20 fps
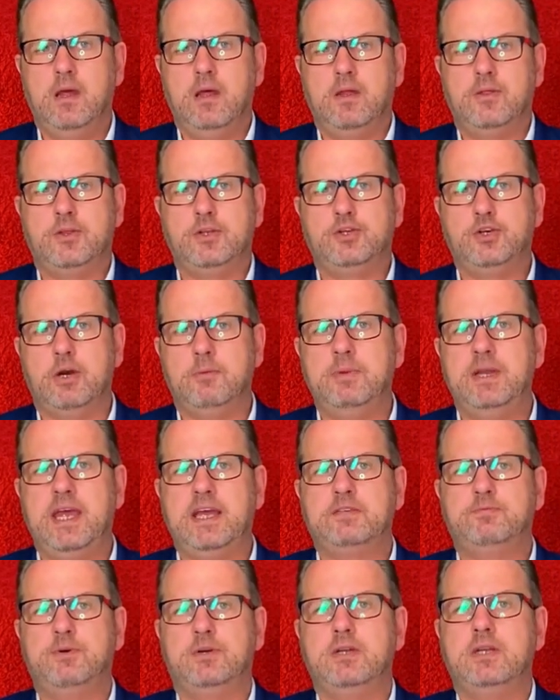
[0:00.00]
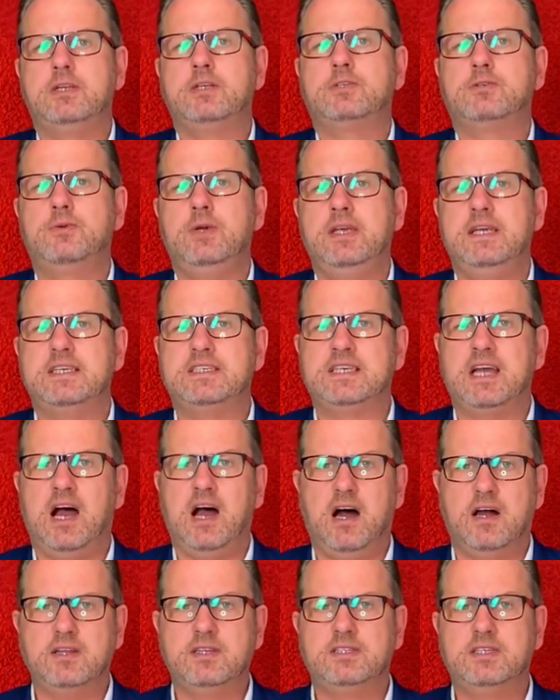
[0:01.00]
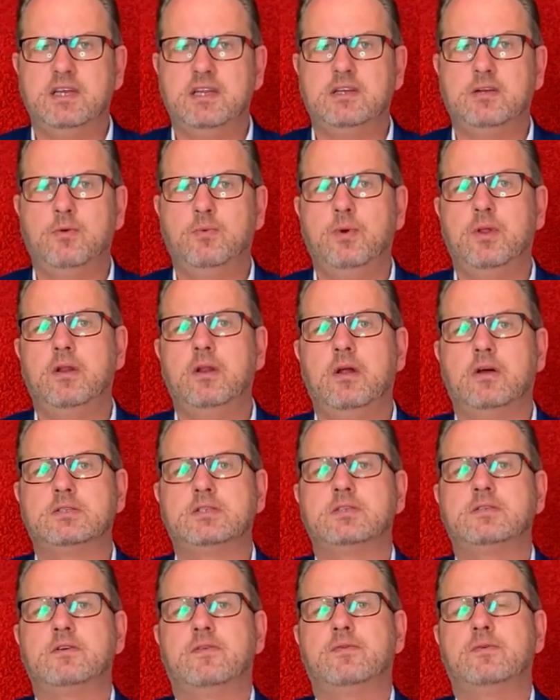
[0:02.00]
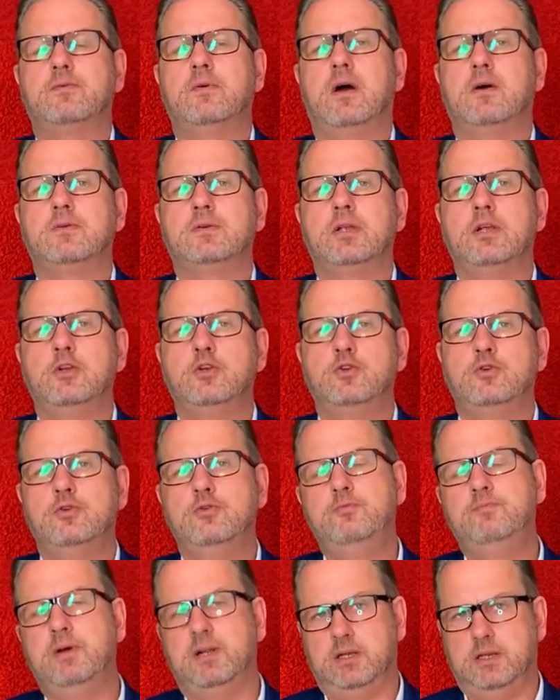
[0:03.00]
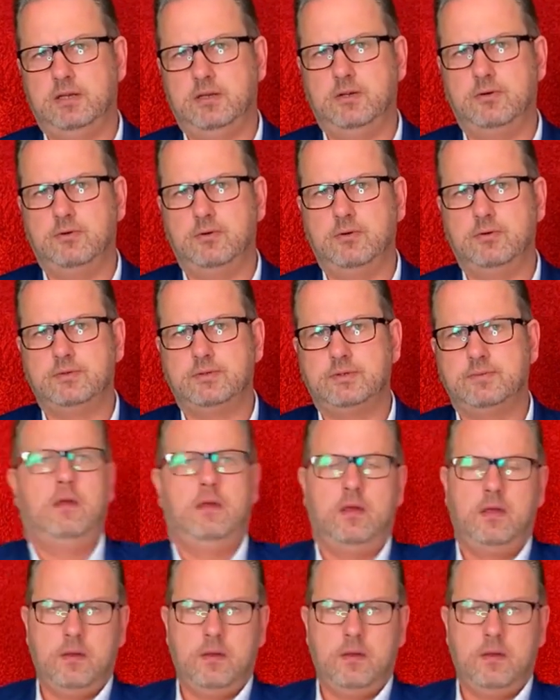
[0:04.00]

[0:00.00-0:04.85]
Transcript: The German export industry is hardest hit with losses of around 2 billion euros.